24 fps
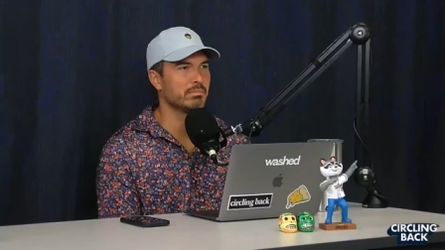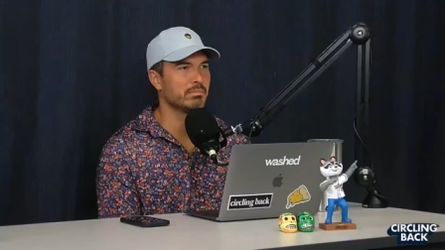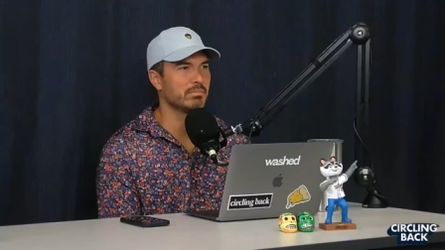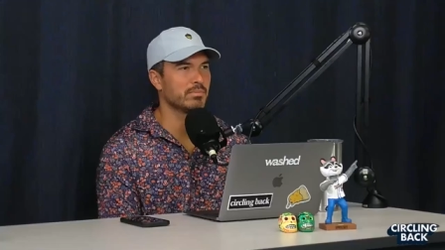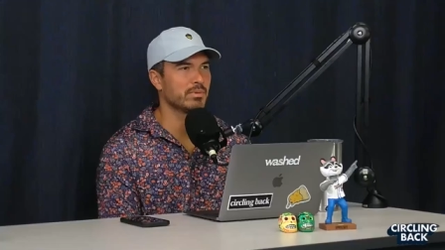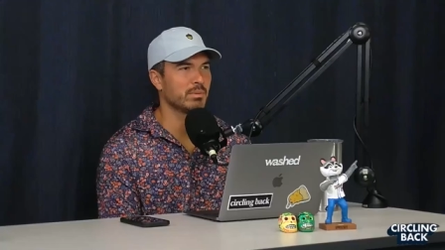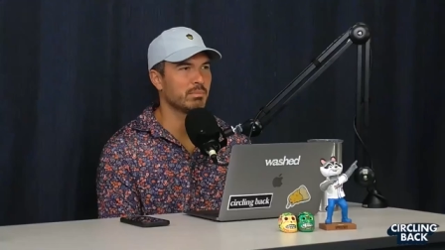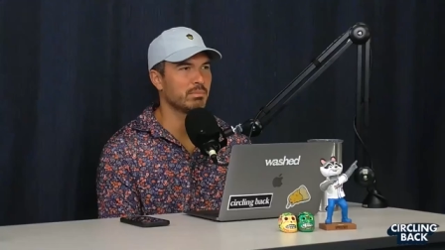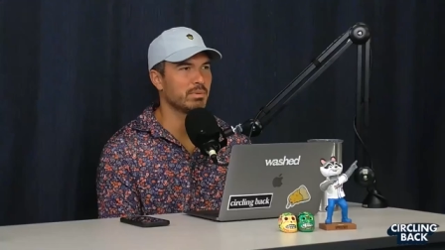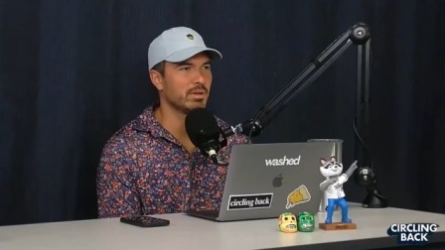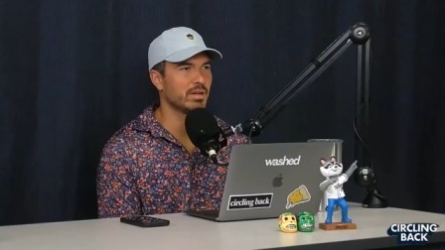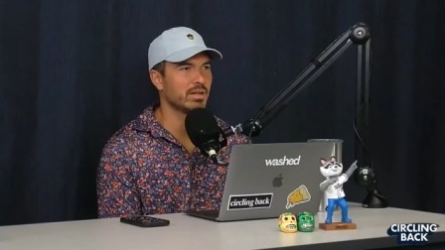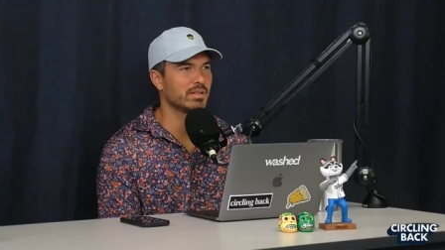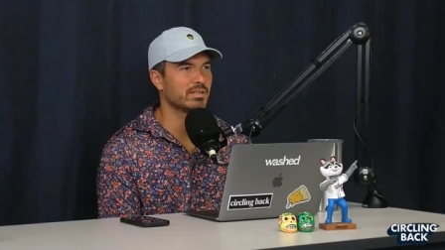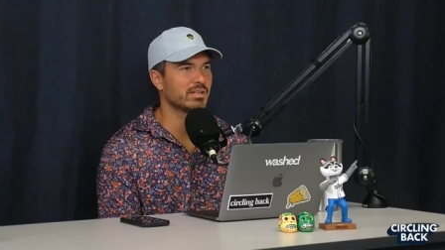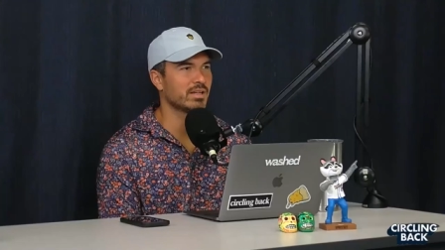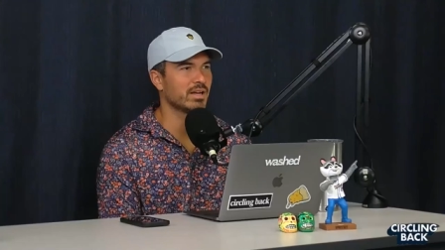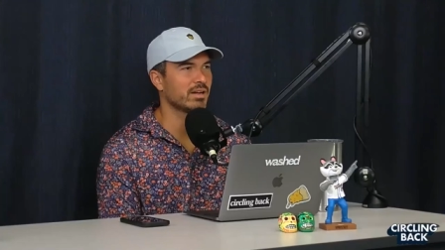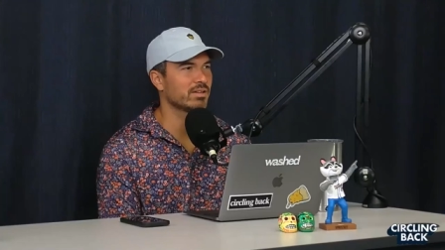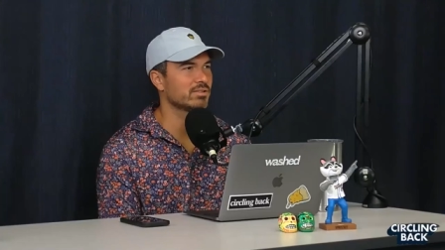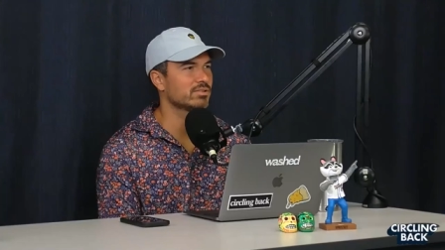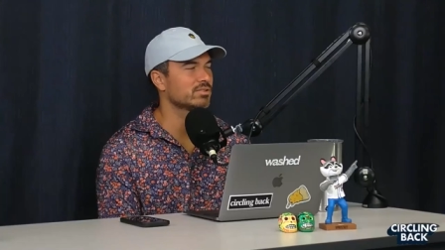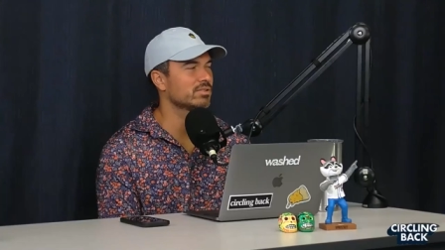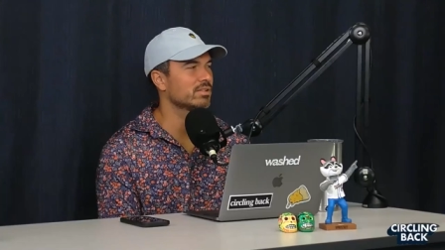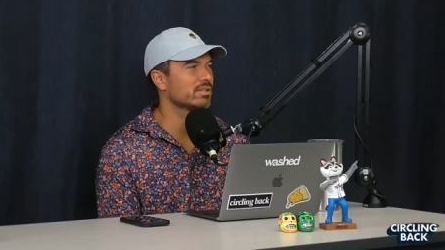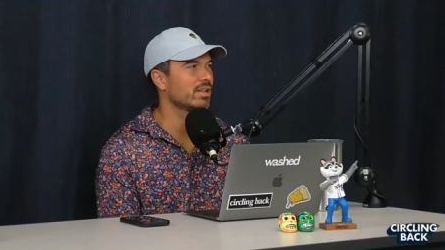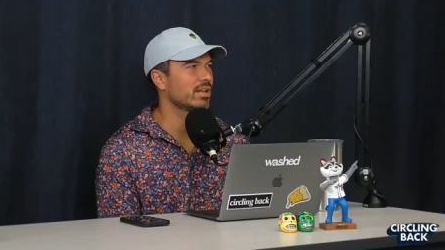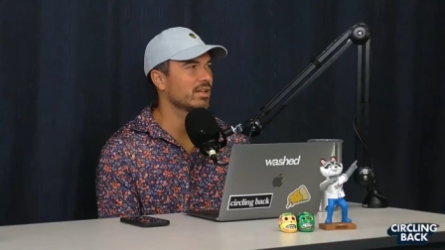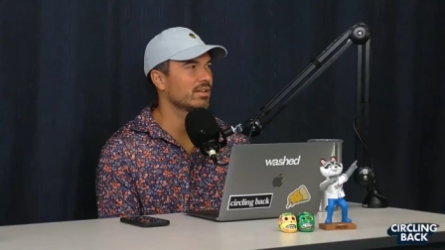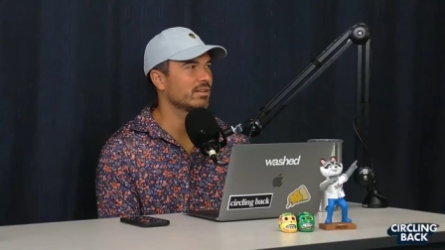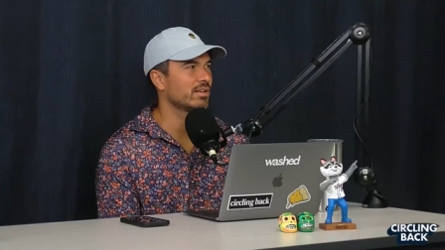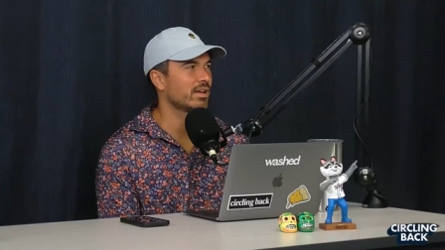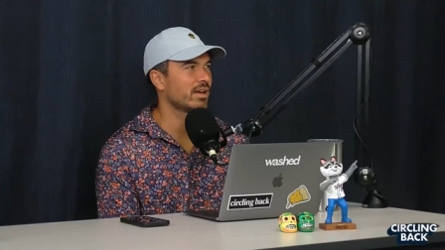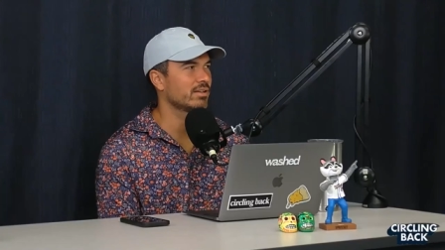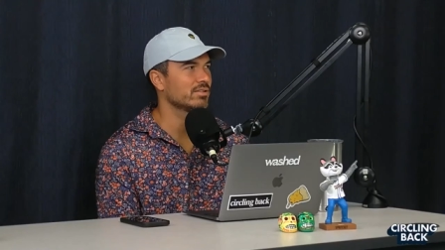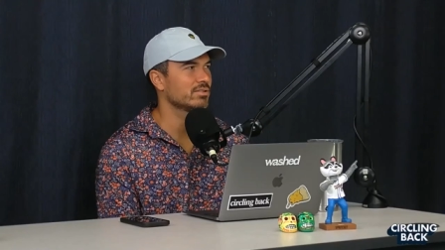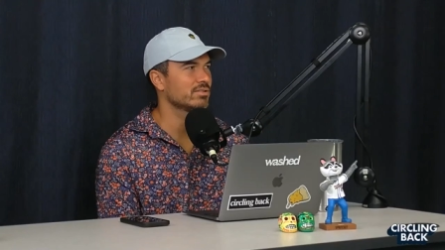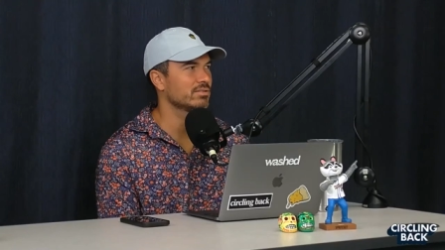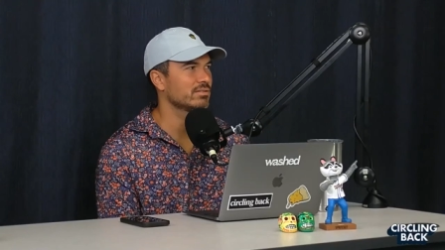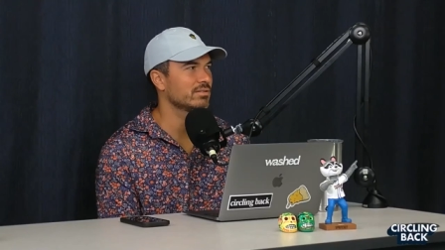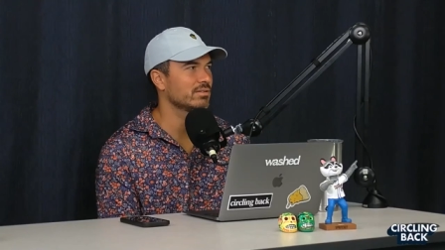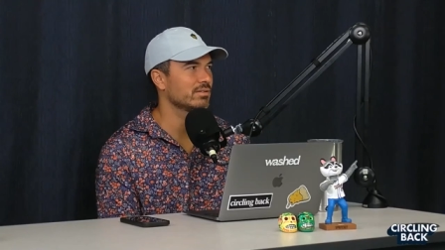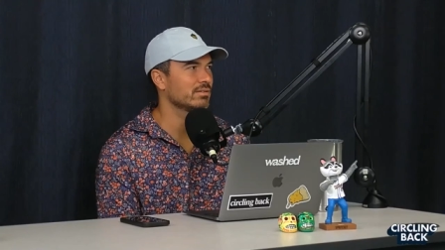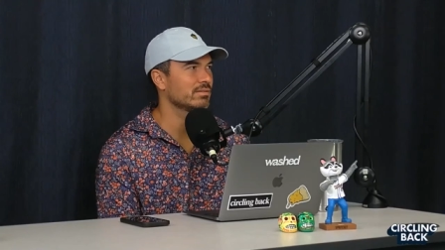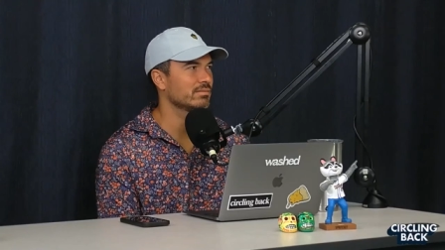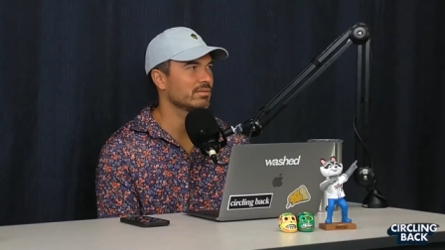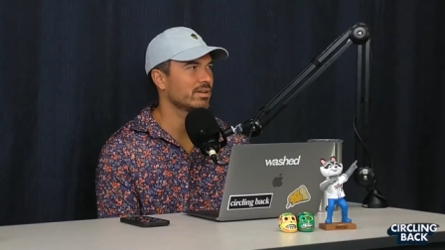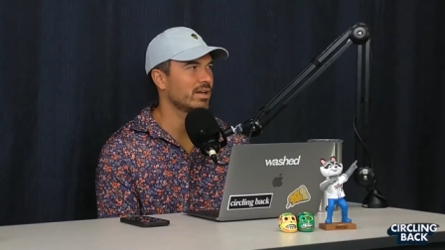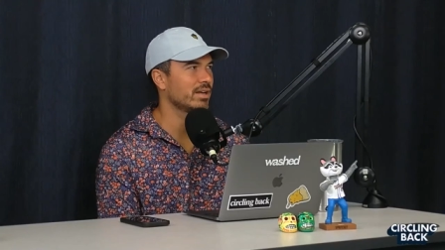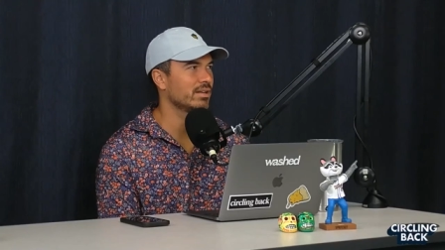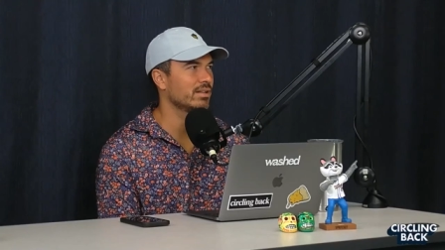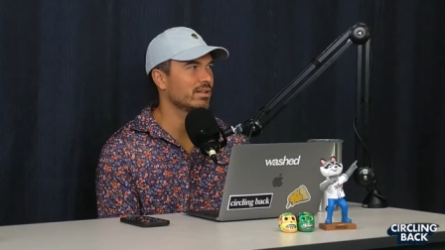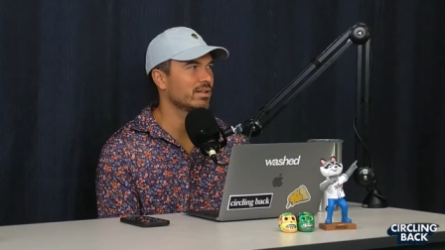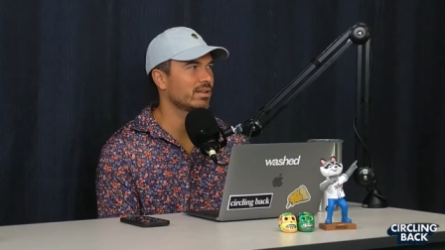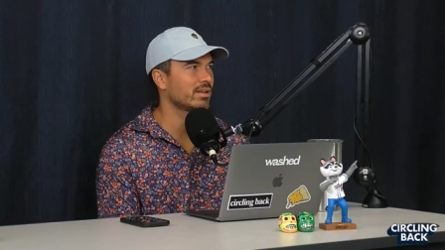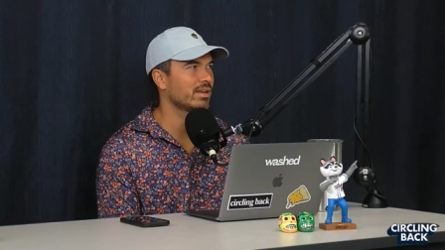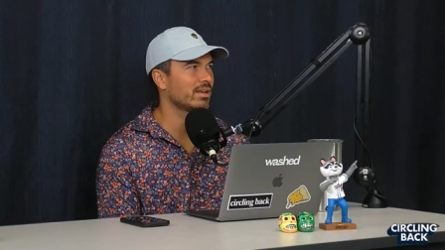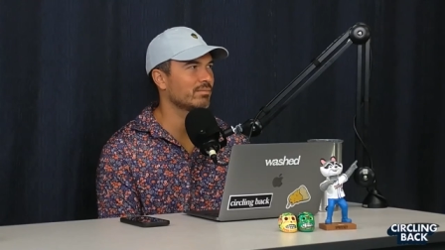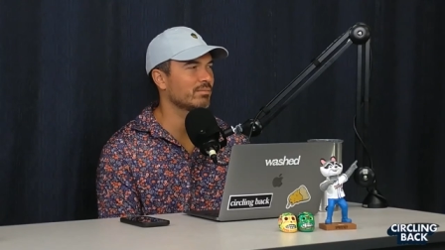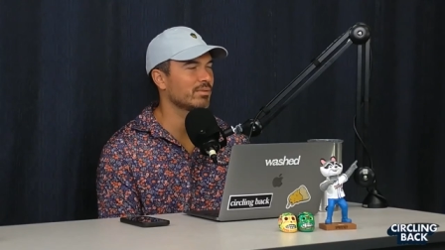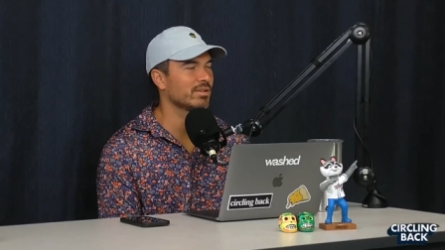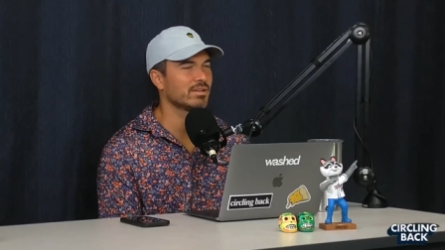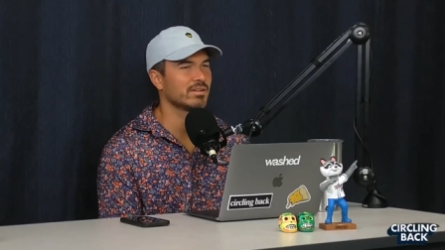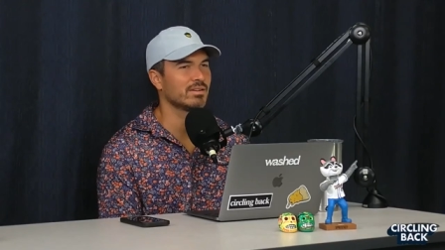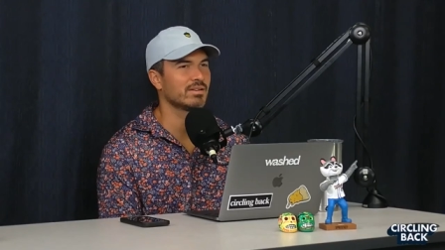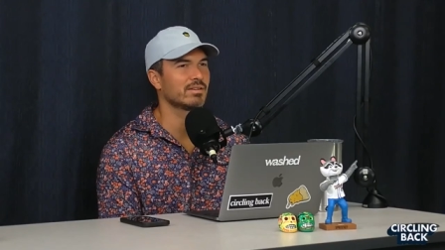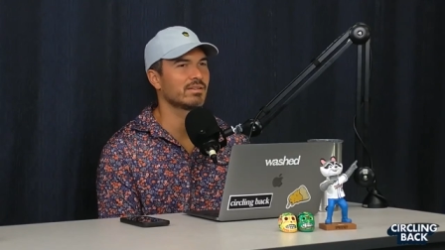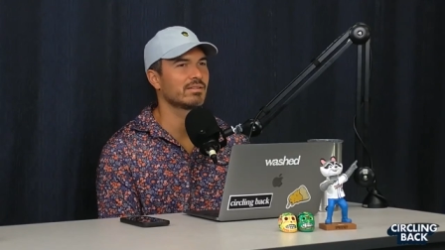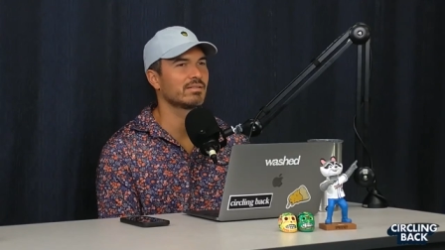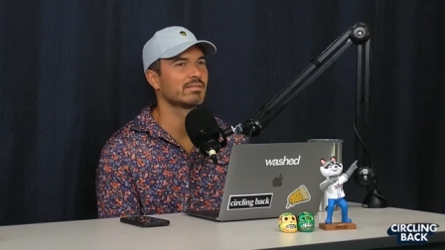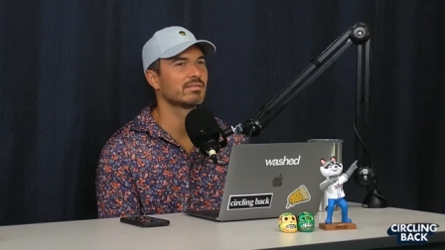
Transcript: the blood couch to that nice lady that came in here.